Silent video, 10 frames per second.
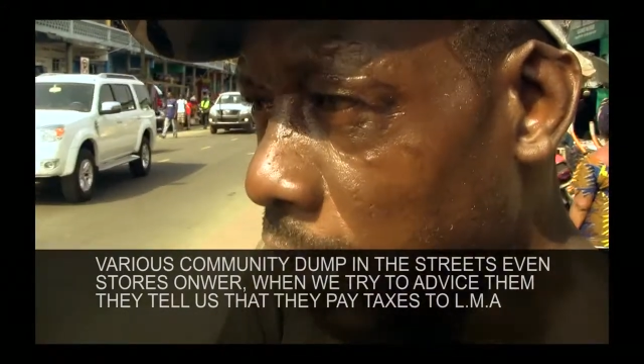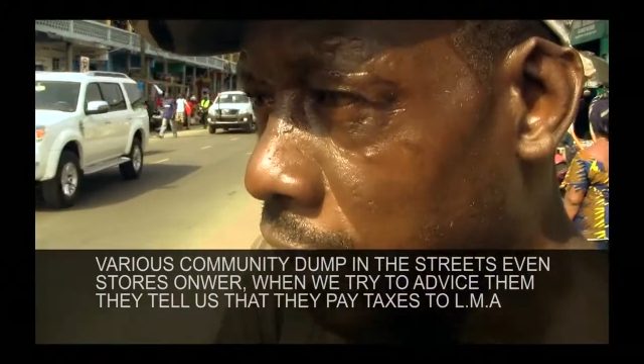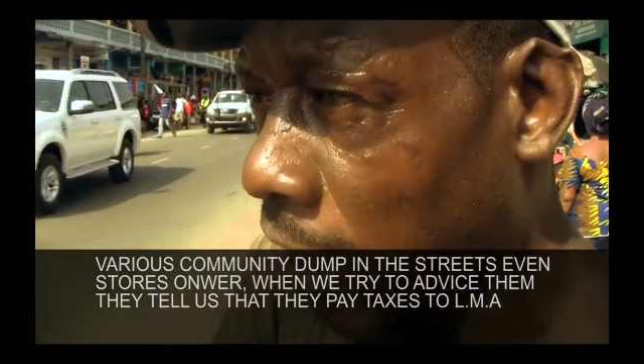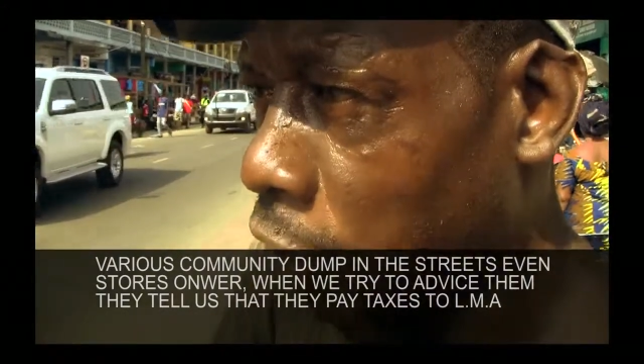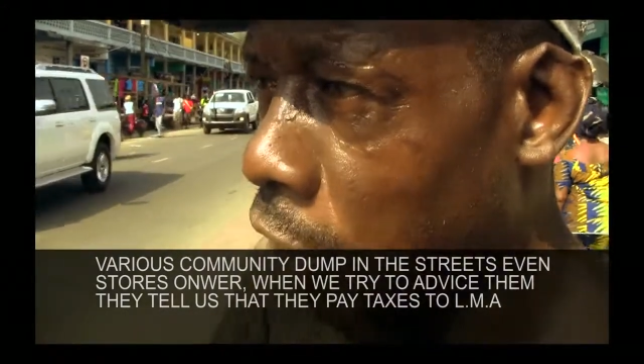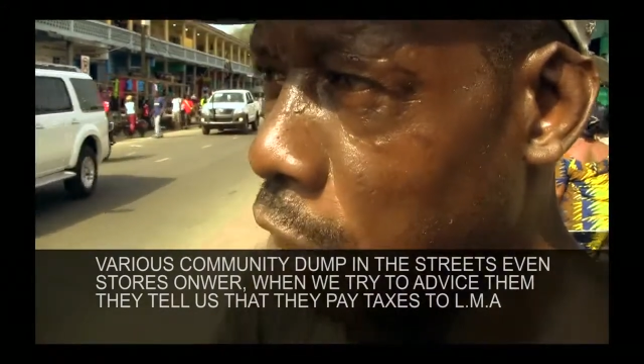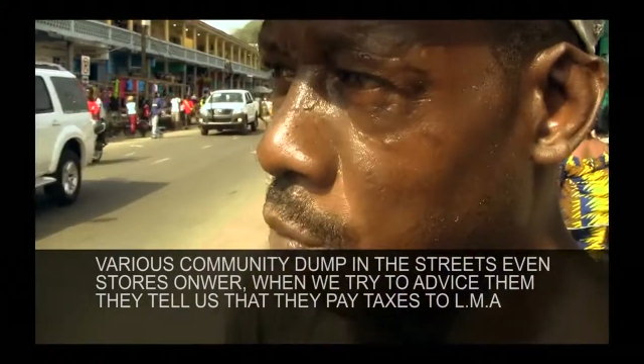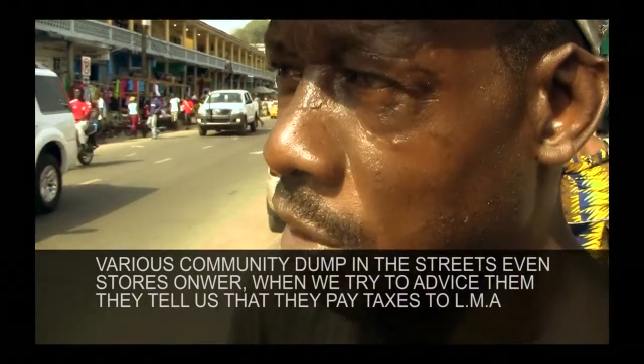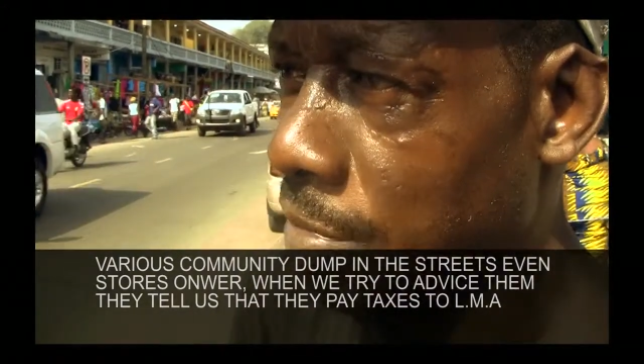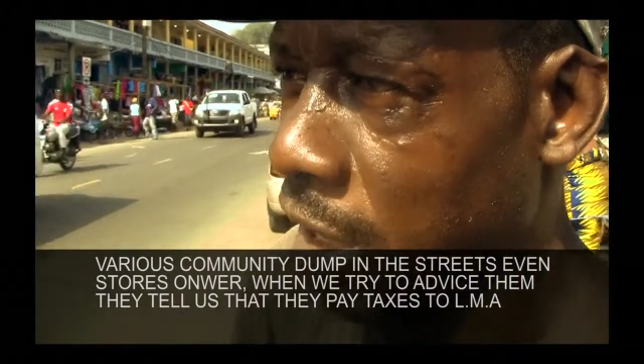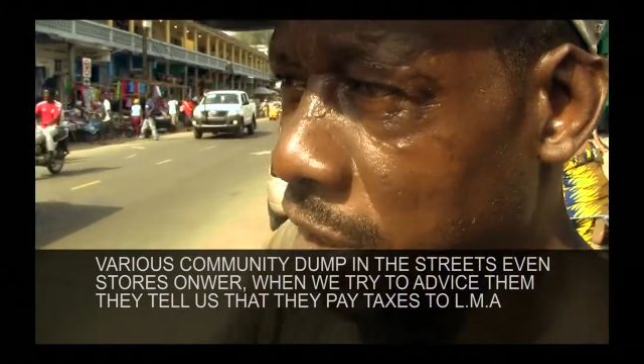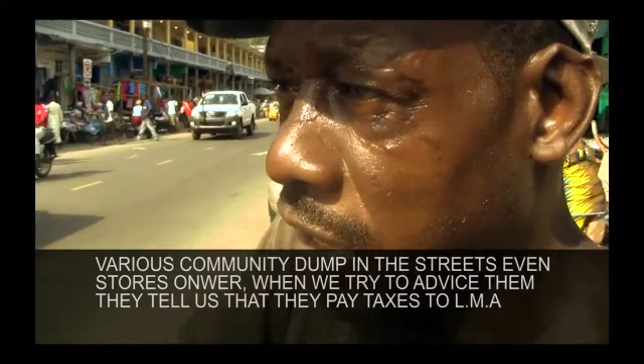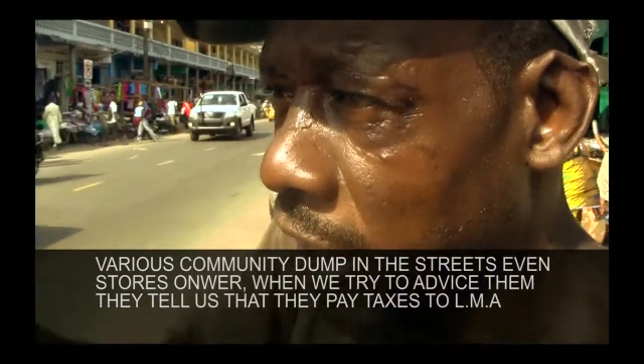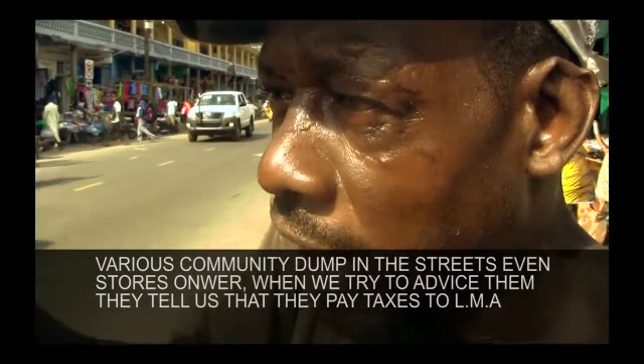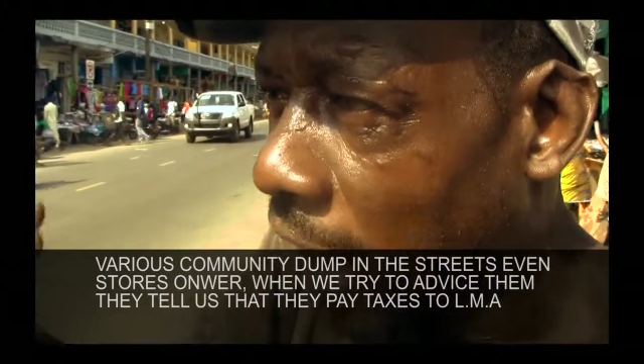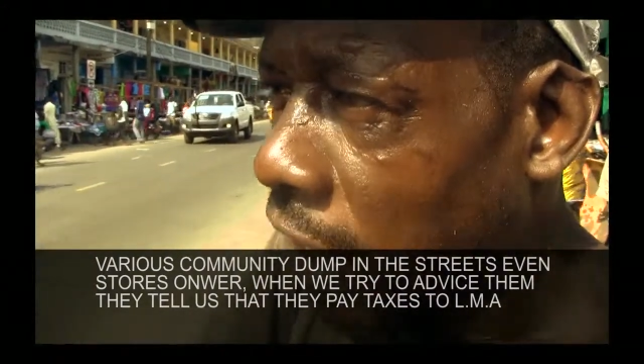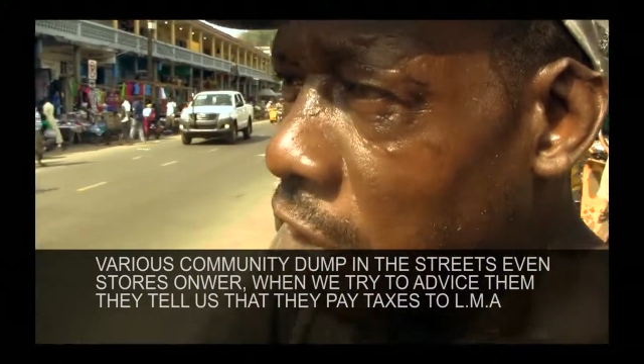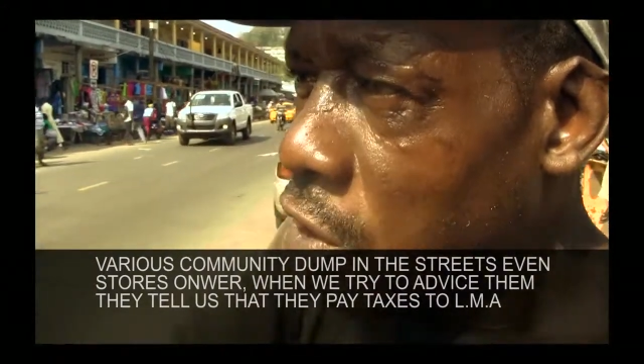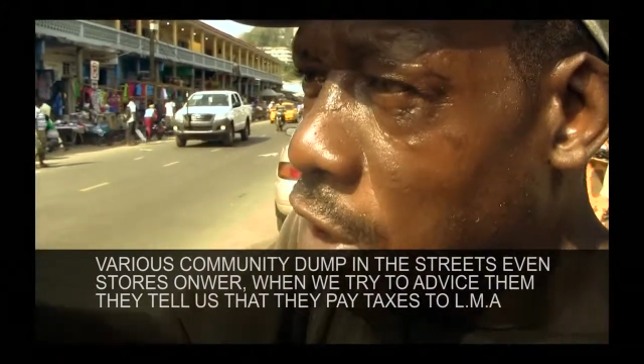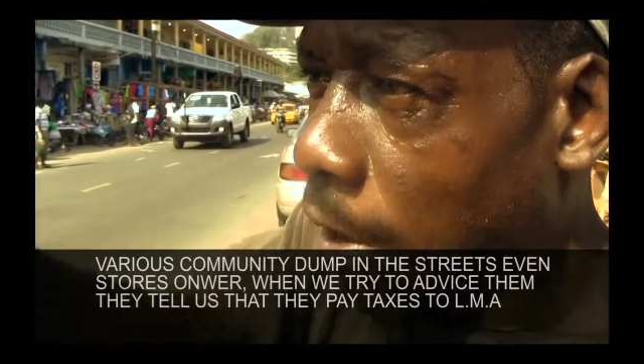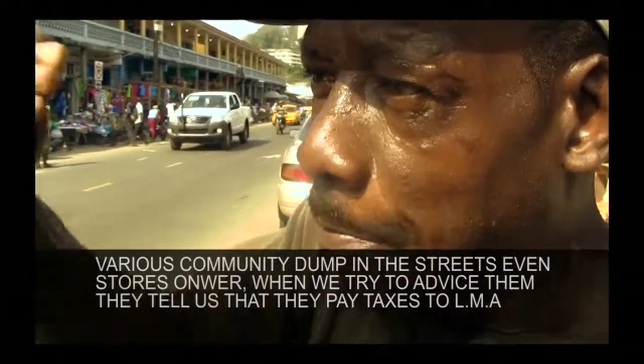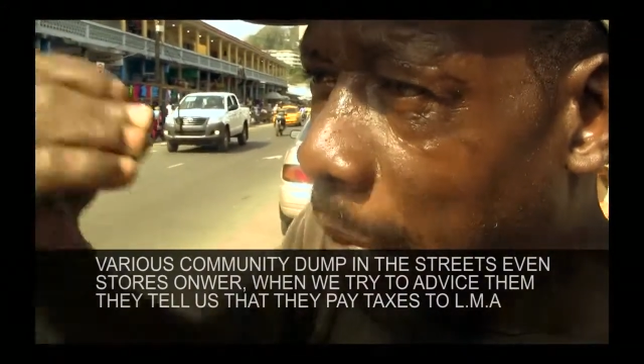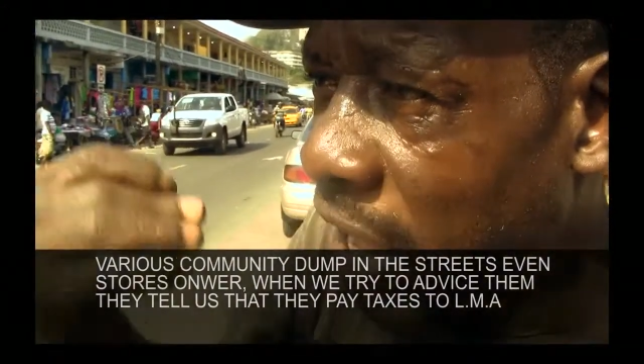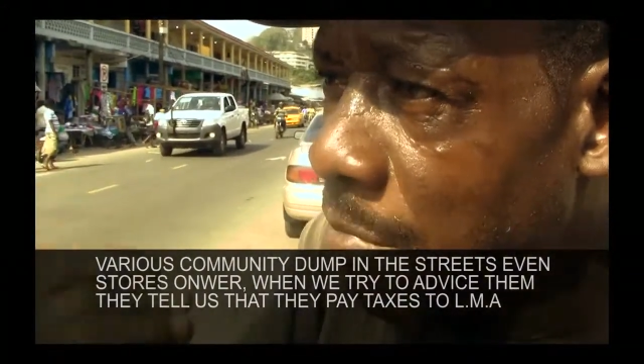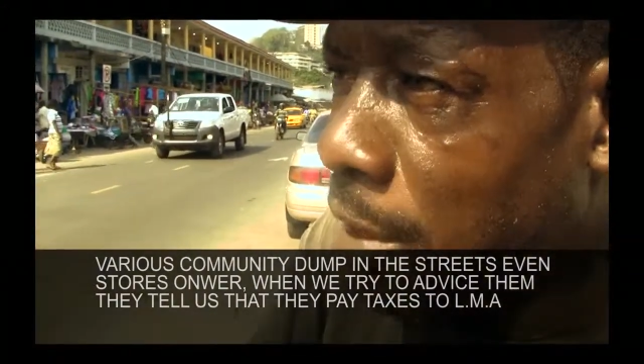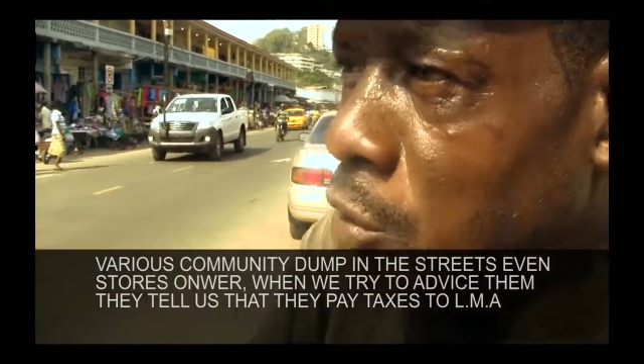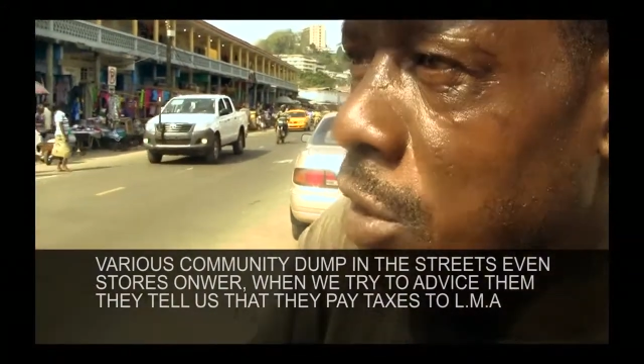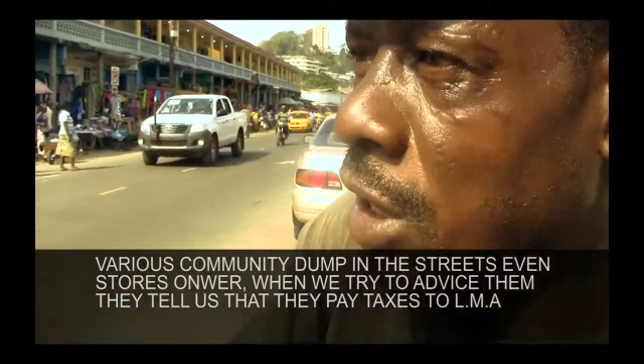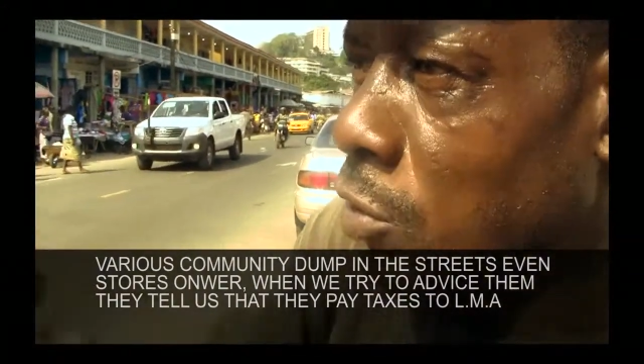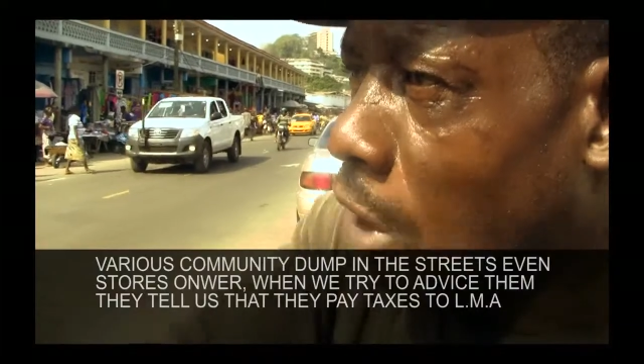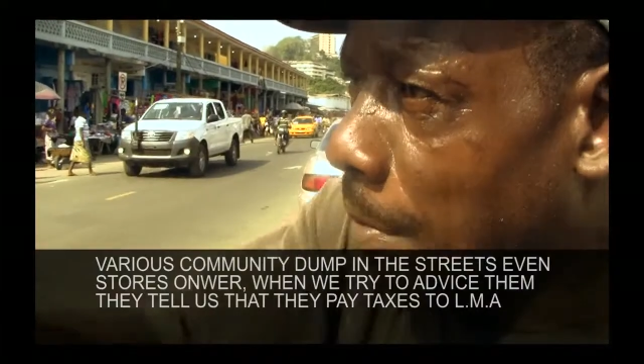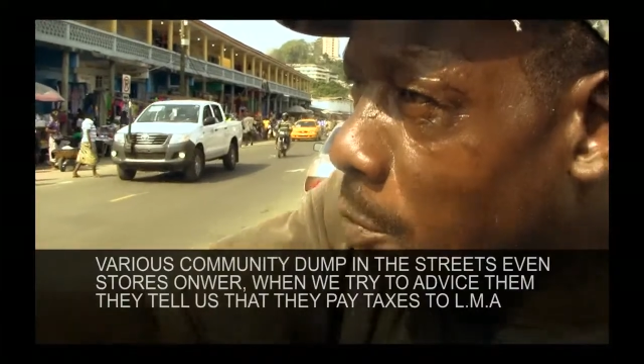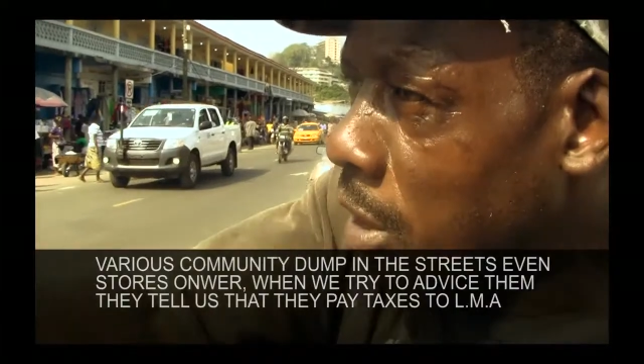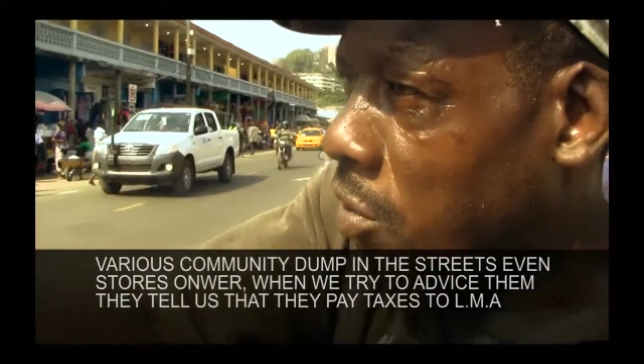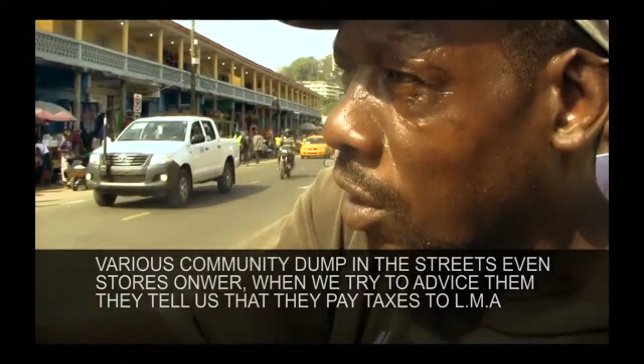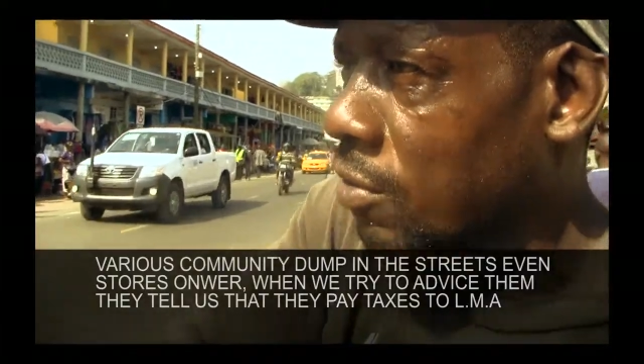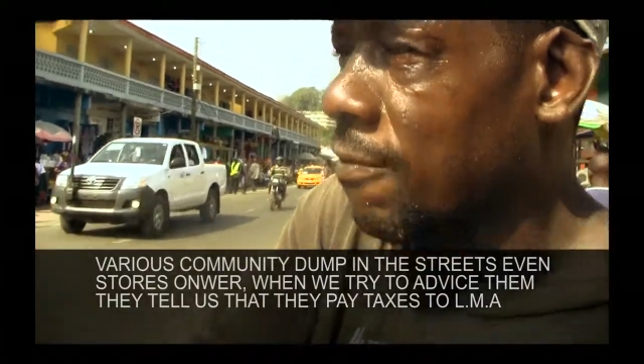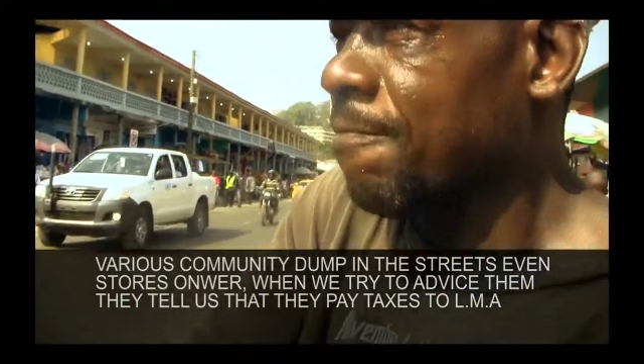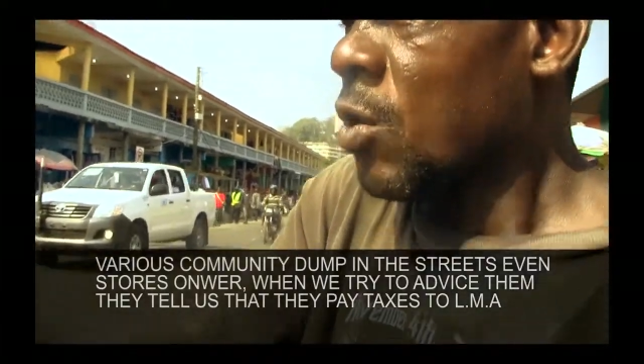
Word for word: bring that to the street. But they say that they pay money, they say the corporation.